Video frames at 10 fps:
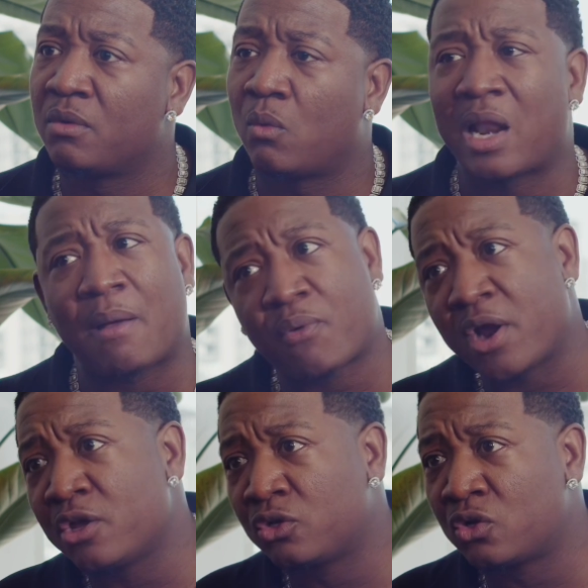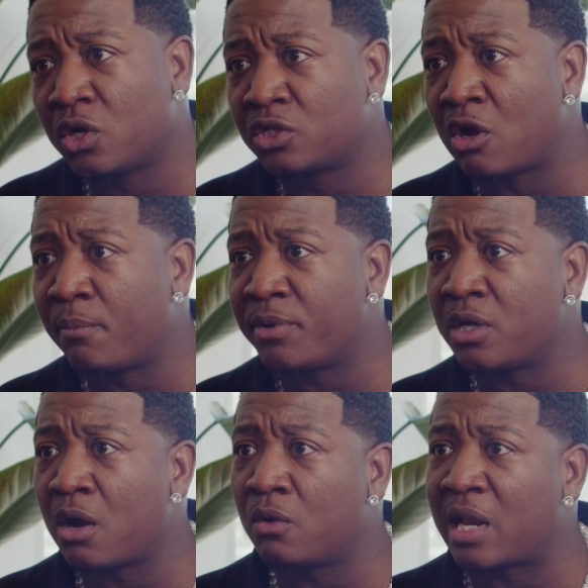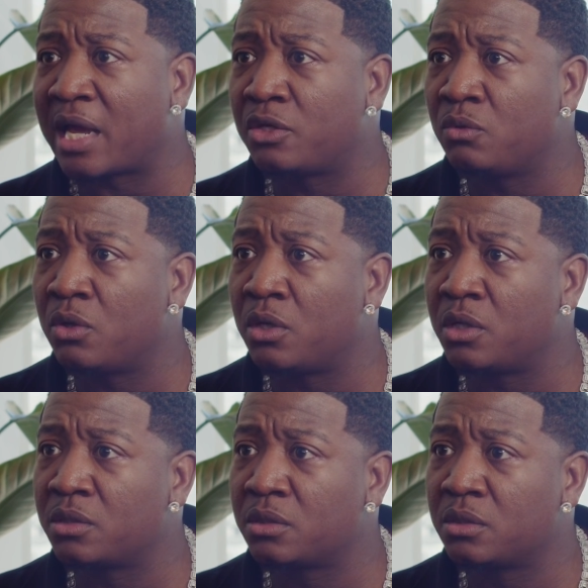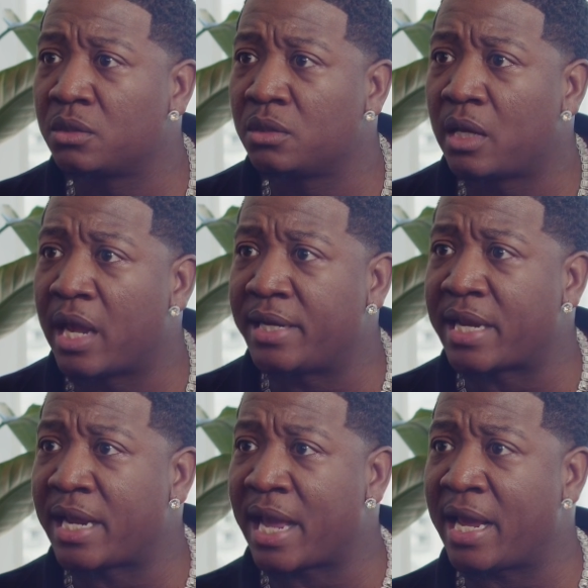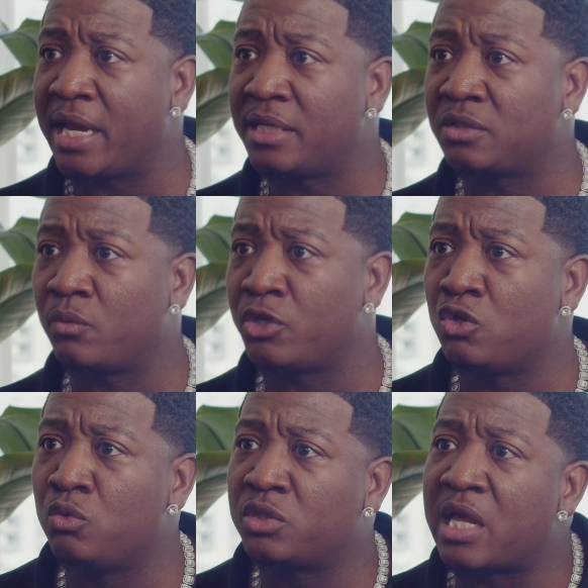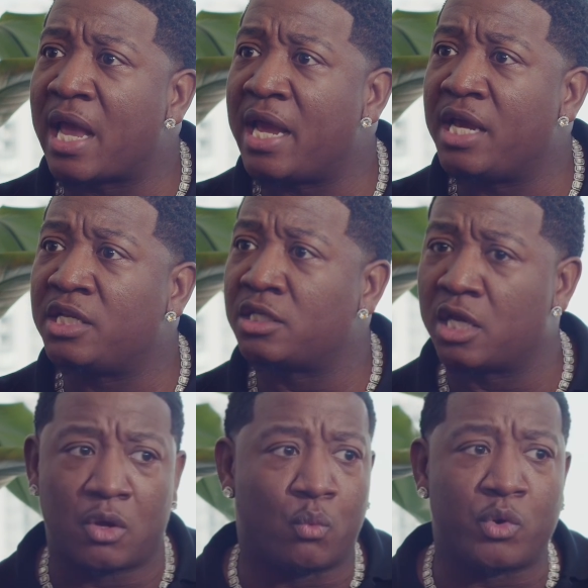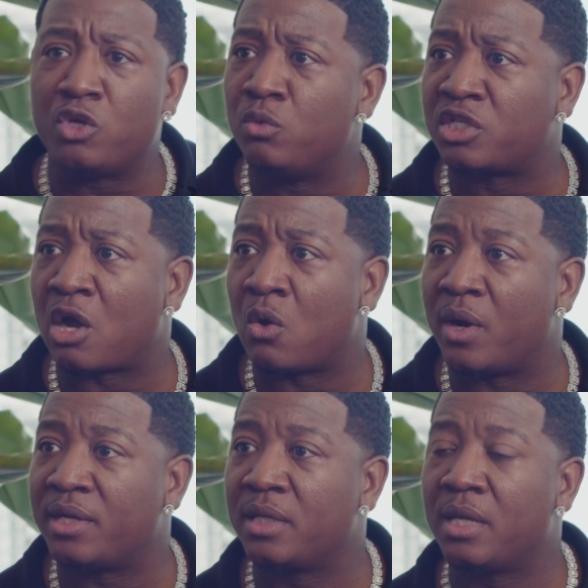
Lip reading: well, I pray your daughters don't be a hoe like you was at their age when you was the age when you was hoeing.